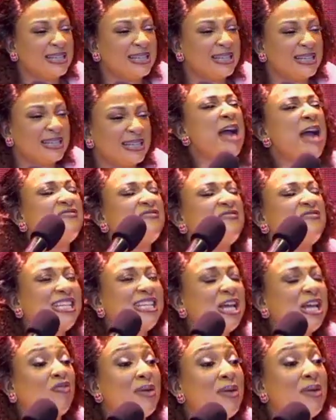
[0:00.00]
Every day
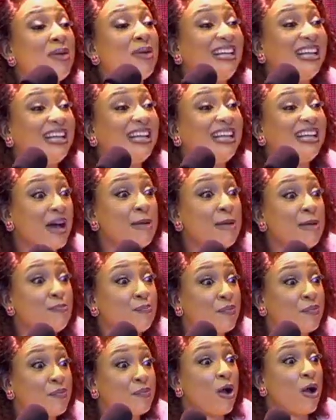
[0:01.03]
of my life, I
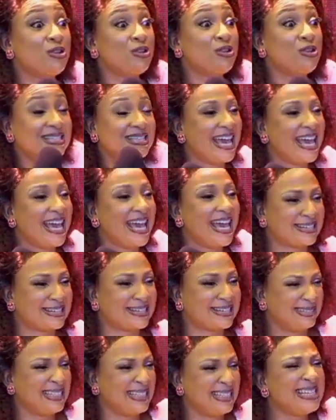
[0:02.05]
pray on his head.
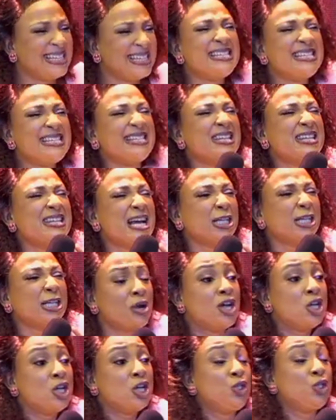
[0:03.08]
It's a natural. Do you know